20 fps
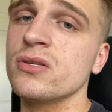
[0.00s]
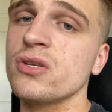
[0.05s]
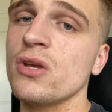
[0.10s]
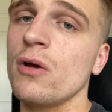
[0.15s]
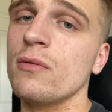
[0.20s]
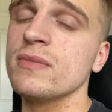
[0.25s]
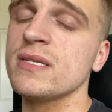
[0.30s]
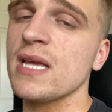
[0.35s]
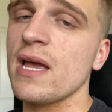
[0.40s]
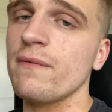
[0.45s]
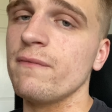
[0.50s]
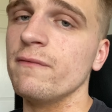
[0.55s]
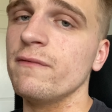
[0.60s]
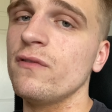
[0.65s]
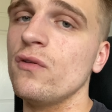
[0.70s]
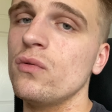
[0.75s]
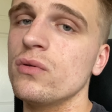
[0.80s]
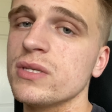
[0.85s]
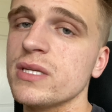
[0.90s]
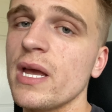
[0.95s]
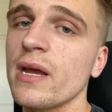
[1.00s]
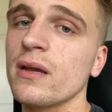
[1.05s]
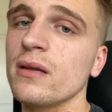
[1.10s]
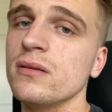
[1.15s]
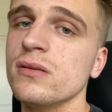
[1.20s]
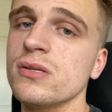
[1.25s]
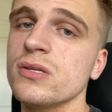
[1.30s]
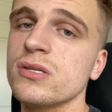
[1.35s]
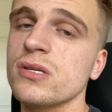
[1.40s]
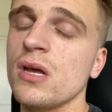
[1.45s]
So I'm saving 4
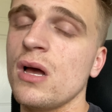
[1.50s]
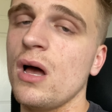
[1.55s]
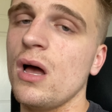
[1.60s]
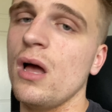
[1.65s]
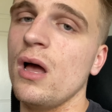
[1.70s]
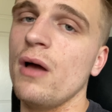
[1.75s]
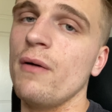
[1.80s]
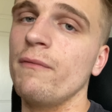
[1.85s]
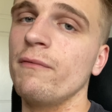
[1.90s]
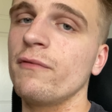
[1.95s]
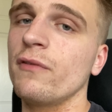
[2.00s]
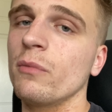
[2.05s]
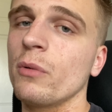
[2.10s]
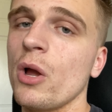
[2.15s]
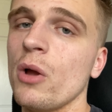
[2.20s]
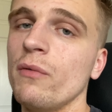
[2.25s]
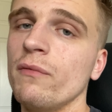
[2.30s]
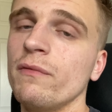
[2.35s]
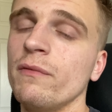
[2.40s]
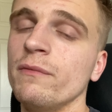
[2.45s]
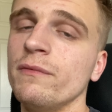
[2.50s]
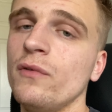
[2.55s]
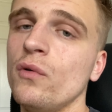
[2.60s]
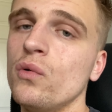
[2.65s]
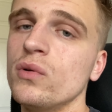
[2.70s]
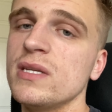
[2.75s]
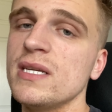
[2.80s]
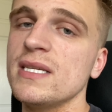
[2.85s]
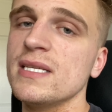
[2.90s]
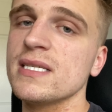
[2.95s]
seconds from going from
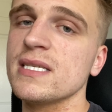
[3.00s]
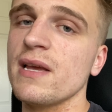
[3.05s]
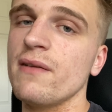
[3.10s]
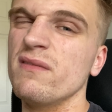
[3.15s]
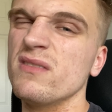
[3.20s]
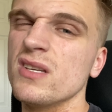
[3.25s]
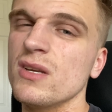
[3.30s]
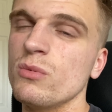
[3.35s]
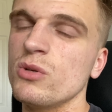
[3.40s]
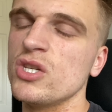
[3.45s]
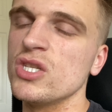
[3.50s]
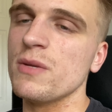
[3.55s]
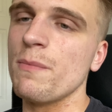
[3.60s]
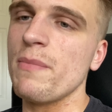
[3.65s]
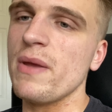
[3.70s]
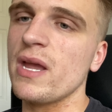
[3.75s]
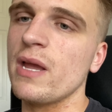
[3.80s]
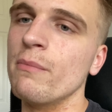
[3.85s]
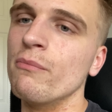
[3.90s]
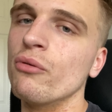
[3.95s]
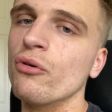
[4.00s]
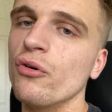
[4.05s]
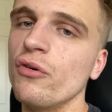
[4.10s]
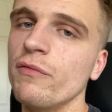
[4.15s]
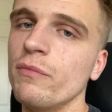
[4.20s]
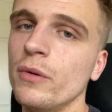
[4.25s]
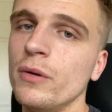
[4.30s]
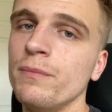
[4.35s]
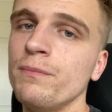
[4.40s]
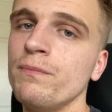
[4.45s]
40 to 70, which is a big
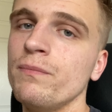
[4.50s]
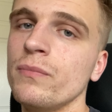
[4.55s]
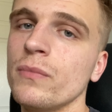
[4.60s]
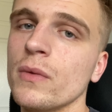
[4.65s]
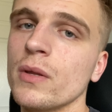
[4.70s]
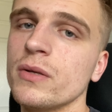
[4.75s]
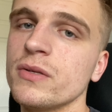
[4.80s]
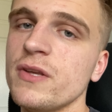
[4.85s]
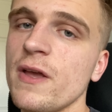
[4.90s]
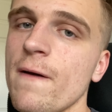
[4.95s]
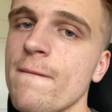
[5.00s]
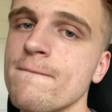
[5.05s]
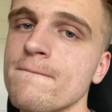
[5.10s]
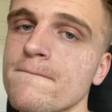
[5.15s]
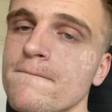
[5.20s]
improvement. So yeah.